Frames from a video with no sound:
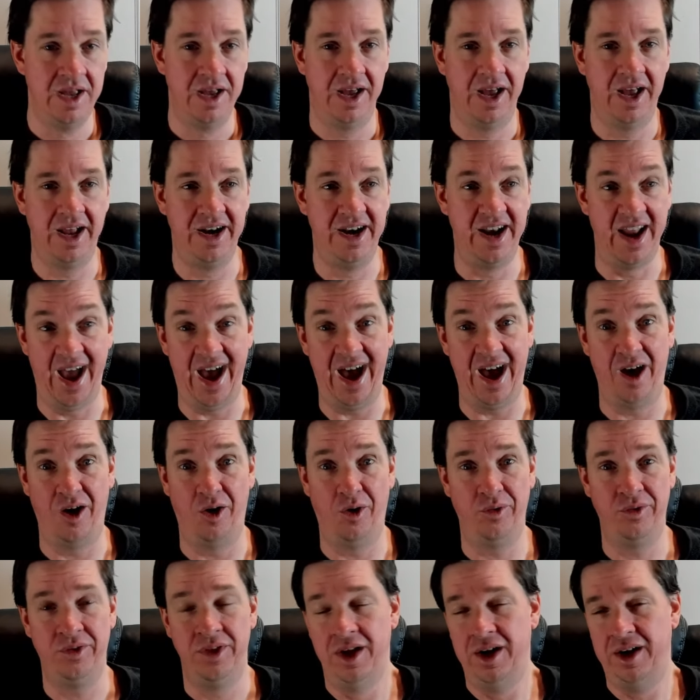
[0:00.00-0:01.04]
And
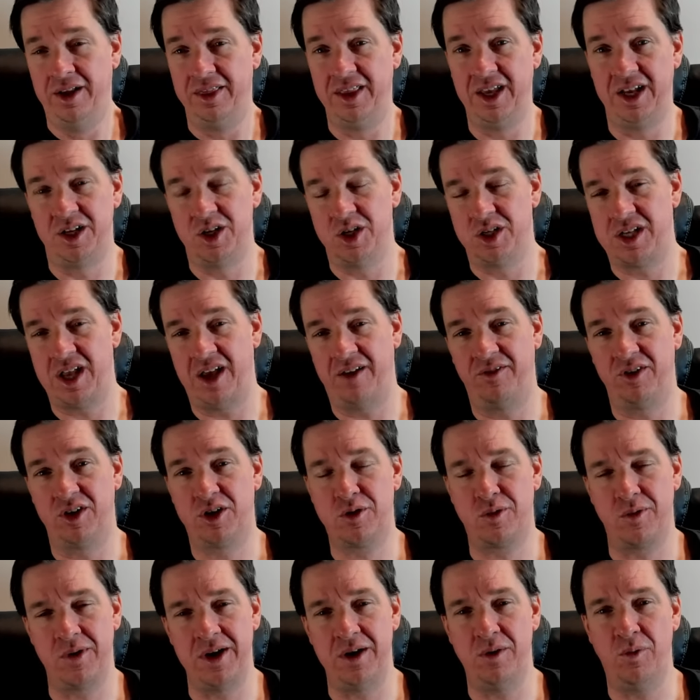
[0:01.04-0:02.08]
now they just have a
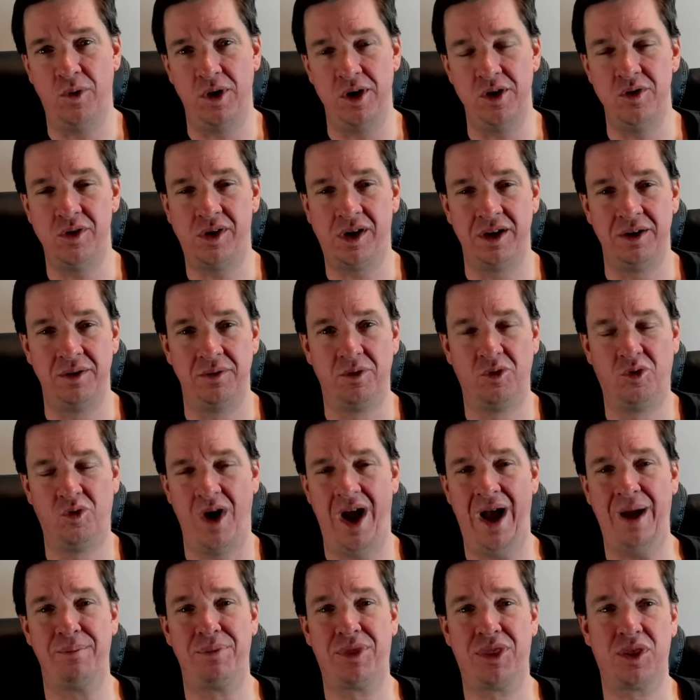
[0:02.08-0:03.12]
tree where you can
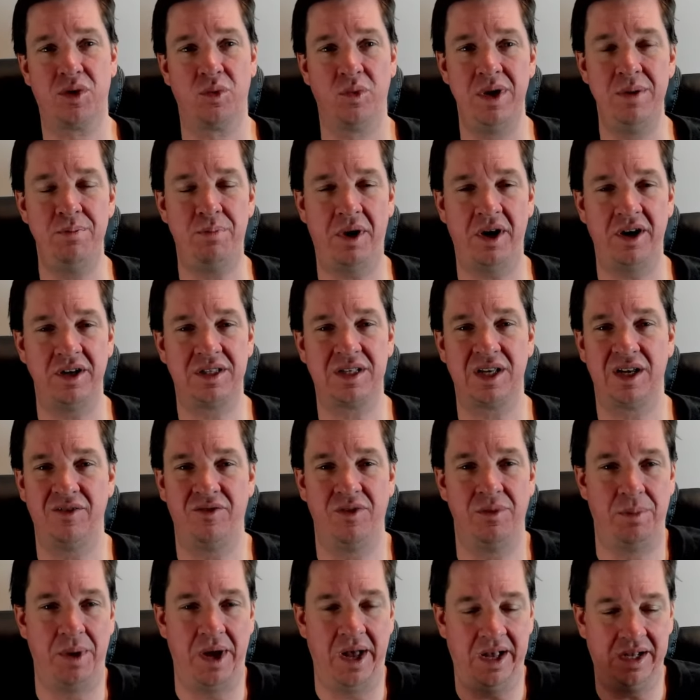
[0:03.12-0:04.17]
grab 3 parts out of a
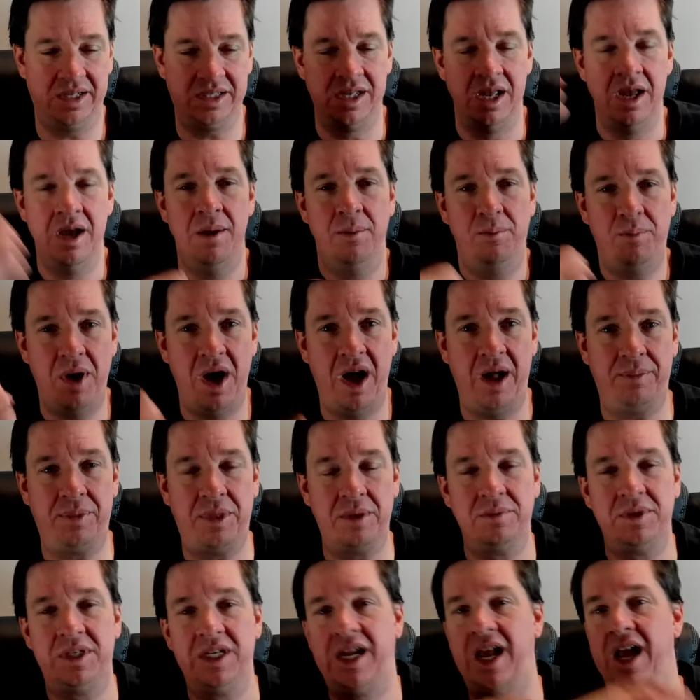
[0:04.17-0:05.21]
box, pop
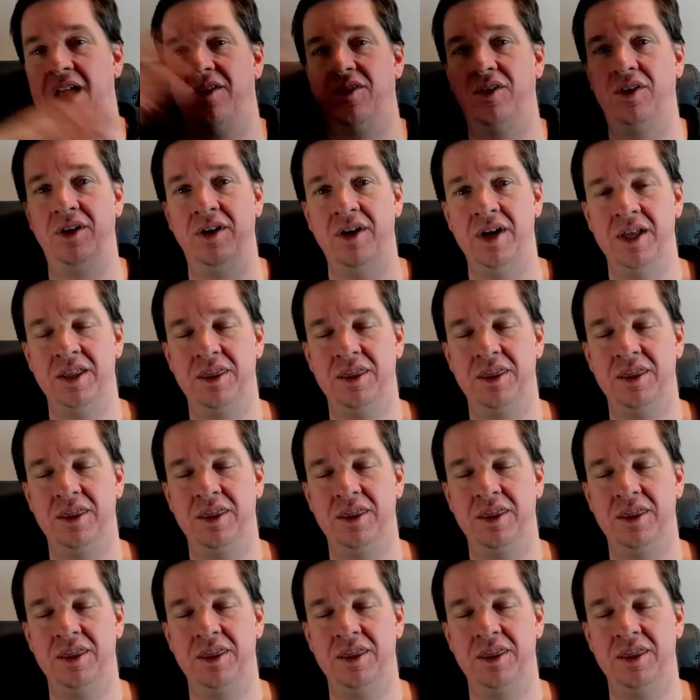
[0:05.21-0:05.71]
them together.